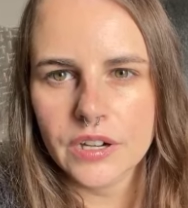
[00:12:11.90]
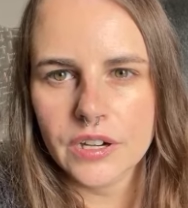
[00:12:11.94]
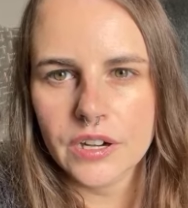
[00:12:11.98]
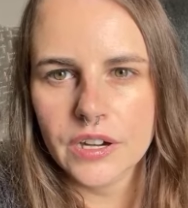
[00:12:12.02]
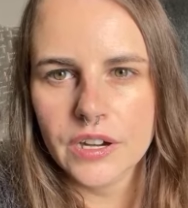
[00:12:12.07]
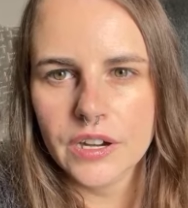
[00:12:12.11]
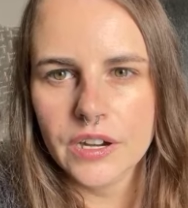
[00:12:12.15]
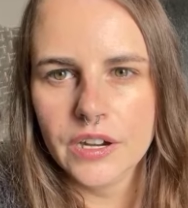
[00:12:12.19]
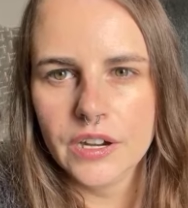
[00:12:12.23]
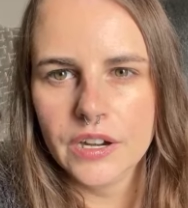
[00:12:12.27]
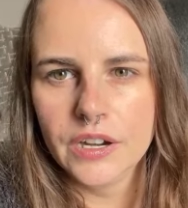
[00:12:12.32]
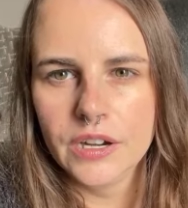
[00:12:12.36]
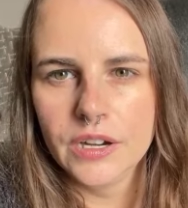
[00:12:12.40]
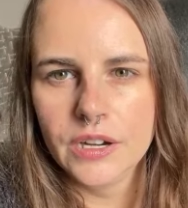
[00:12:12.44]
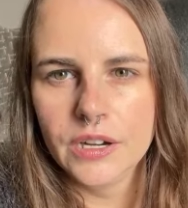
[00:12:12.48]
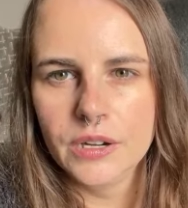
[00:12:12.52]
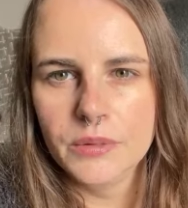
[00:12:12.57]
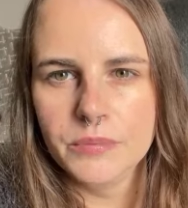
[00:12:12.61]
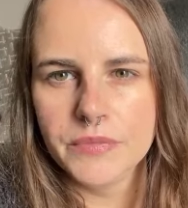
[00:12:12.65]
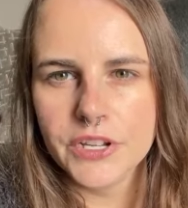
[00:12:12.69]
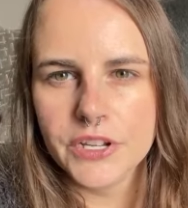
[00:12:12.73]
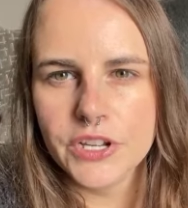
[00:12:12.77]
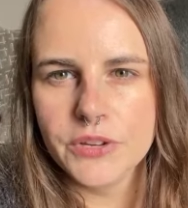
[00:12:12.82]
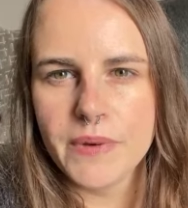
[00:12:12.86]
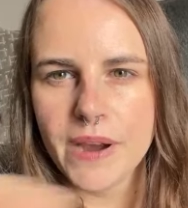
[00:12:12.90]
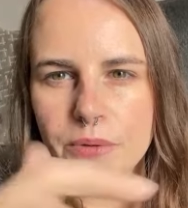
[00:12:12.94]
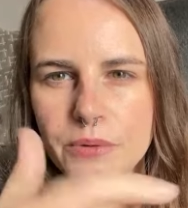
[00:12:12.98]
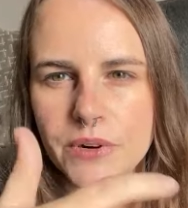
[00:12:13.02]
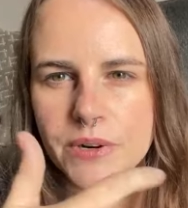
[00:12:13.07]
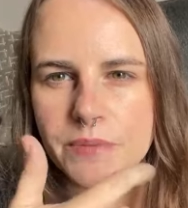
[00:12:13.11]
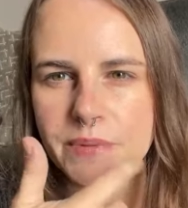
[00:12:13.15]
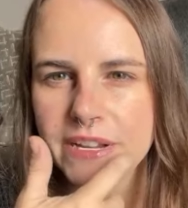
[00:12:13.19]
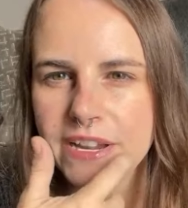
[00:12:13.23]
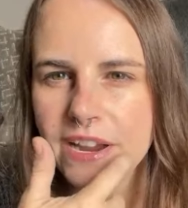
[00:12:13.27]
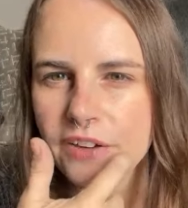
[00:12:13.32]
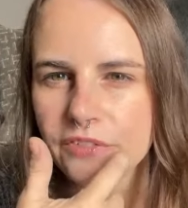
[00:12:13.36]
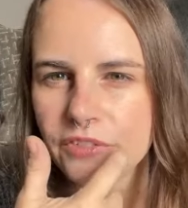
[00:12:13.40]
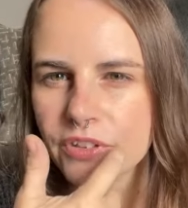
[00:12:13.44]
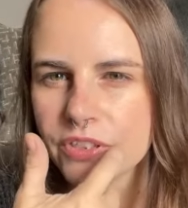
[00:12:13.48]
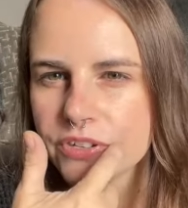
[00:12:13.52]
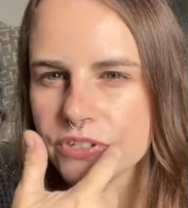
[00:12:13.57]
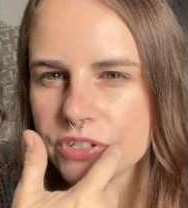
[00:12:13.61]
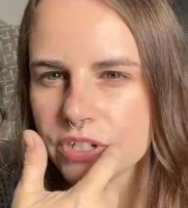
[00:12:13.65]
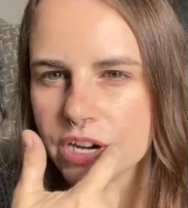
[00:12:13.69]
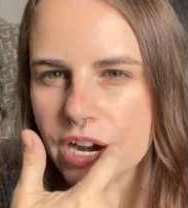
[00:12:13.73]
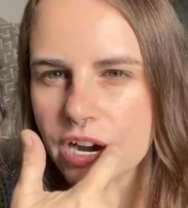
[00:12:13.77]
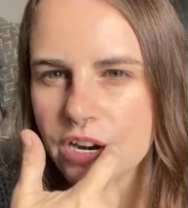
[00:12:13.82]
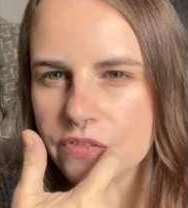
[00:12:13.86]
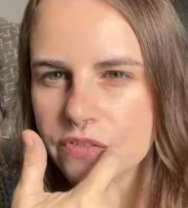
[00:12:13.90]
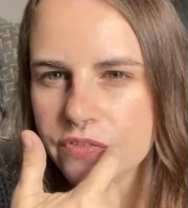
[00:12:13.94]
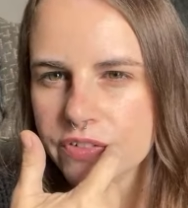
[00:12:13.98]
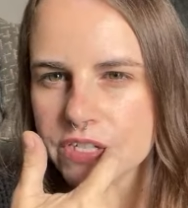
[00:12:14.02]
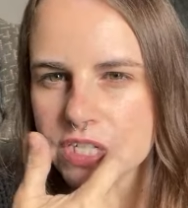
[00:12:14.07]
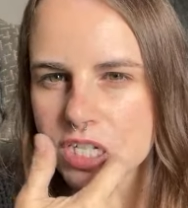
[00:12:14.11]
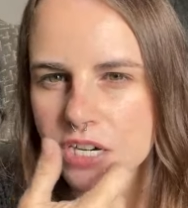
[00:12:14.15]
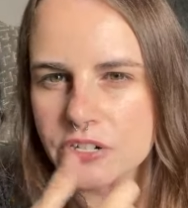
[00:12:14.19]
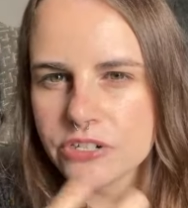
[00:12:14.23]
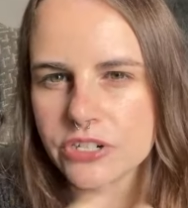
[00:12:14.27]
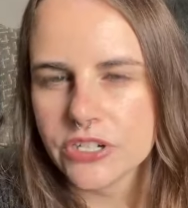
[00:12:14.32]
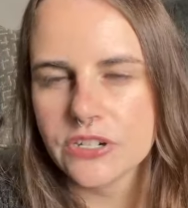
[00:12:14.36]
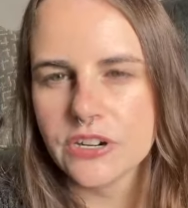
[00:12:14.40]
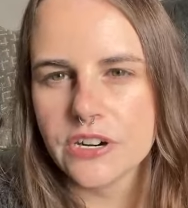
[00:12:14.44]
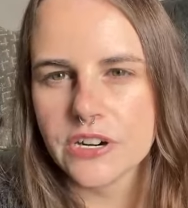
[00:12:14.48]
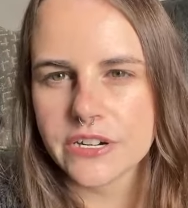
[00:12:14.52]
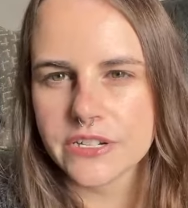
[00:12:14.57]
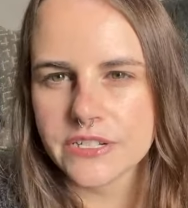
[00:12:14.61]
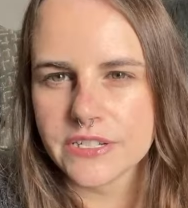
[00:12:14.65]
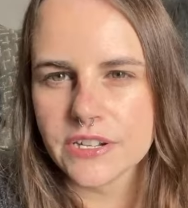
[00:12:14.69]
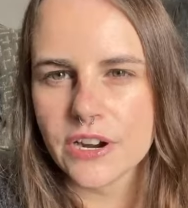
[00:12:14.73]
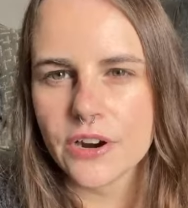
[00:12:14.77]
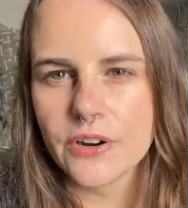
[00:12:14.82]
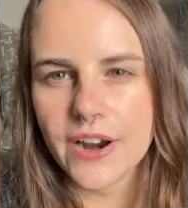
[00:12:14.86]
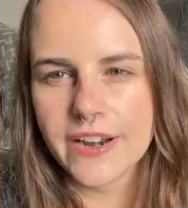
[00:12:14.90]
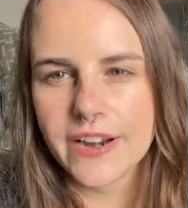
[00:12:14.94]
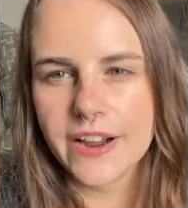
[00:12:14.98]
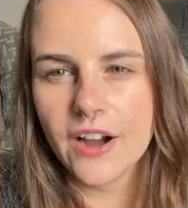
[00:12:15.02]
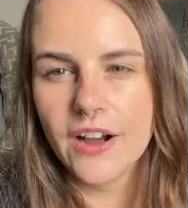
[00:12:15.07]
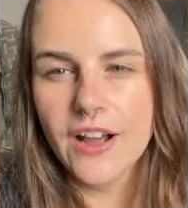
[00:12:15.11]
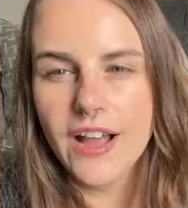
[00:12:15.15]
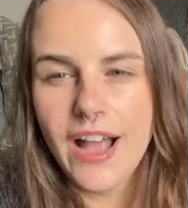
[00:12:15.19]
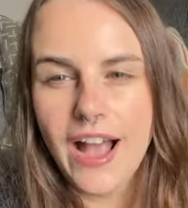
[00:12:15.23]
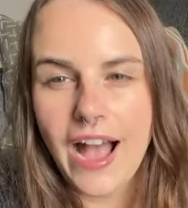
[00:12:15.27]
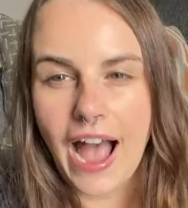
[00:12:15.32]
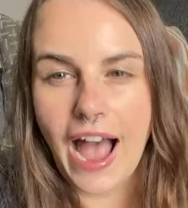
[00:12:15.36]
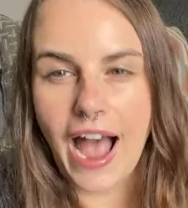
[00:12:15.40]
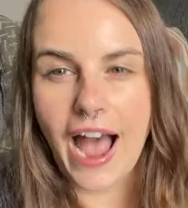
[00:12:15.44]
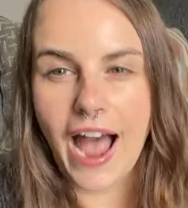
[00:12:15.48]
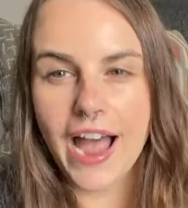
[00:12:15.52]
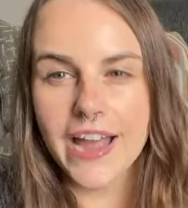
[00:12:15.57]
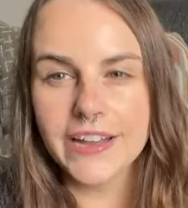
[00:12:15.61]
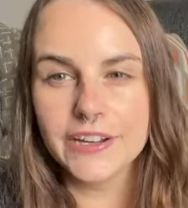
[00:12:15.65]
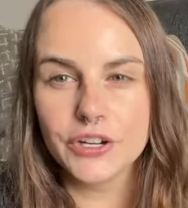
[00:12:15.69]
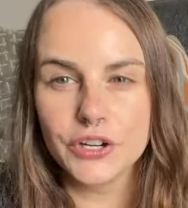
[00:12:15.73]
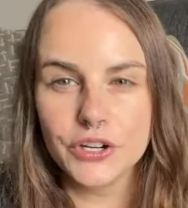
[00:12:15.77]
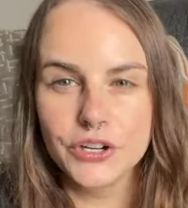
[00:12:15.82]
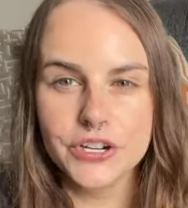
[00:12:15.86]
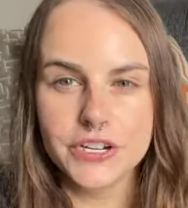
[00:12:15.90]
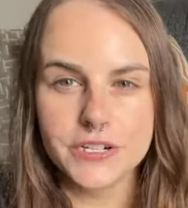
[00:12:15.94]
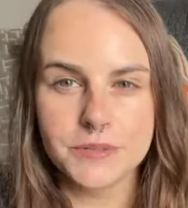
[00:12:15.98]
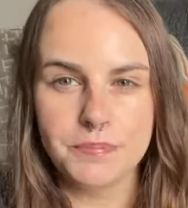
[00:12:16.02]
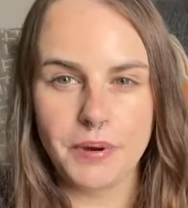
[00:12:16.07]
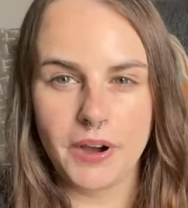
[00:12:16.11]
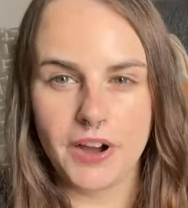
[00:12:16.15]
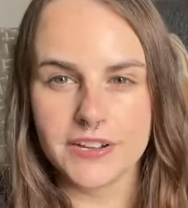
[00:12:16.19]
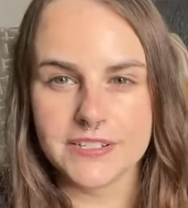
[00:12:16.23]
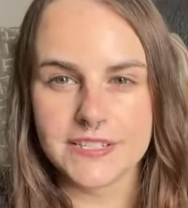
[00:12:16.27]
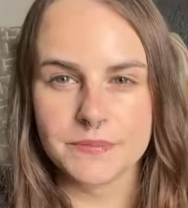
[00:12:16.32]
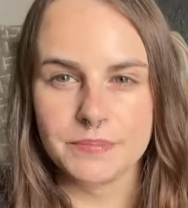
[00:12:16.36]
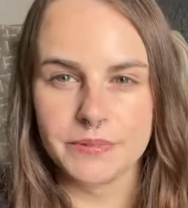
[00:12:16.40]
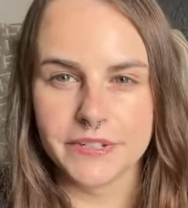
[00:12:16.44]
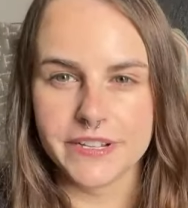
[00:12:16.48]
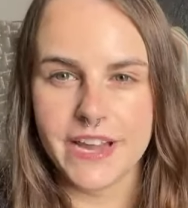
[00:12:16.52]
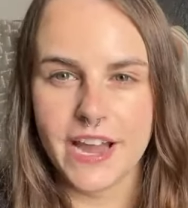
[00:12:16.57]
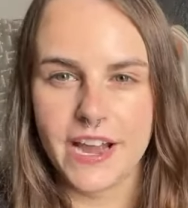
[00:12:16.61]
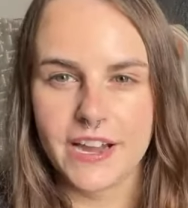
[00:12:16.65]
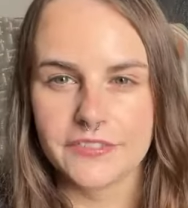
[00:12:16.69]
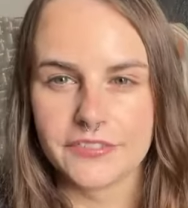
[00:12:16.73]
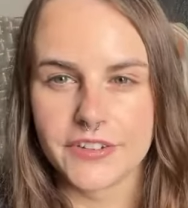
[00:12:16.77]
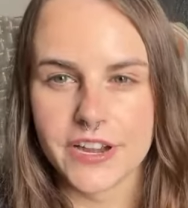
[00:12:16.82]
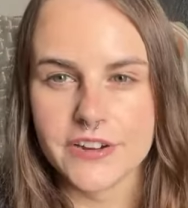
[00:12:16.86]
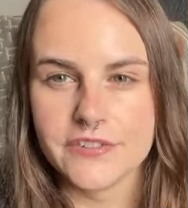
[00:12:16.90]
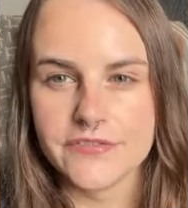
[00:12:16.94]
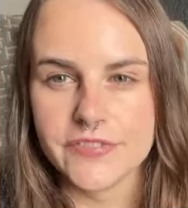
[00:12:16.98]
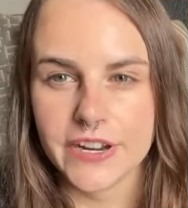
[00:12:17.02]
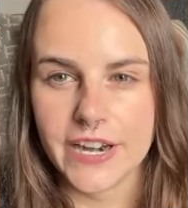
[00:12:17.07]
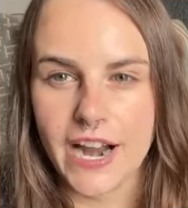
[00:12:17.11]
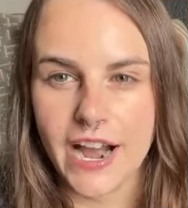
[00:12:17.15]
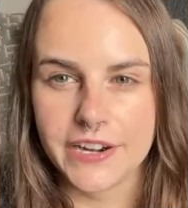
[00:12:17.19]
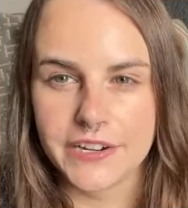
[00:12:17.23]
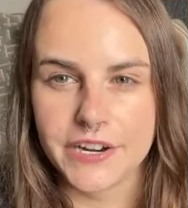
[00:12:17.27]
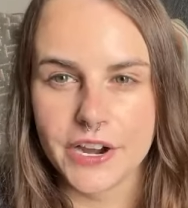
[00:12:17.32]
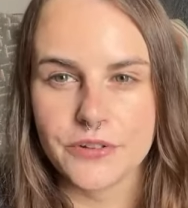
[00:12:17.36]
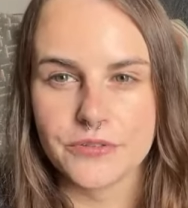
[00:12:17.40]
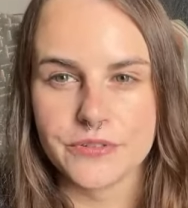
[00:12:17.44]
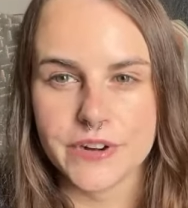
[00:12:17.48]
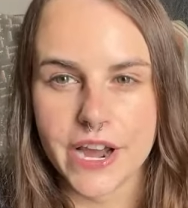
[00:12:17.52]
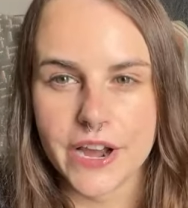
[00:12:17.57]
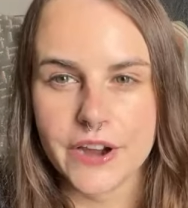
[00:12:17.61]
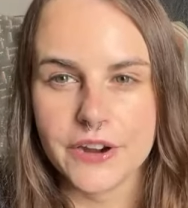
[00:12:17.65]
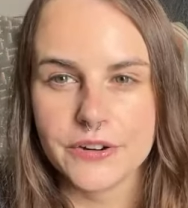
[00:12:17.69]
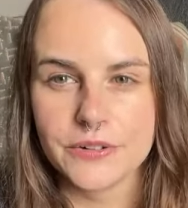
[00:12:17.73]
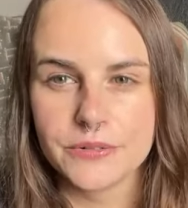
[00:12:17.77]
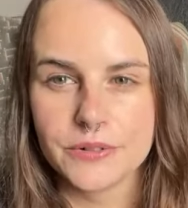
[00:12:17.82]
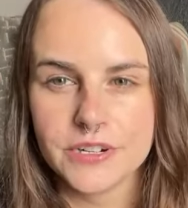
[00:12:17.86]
Um, you might want to be careful. There's a COVID surge in Arkansas right now. I could possibly have COVID. I don't know.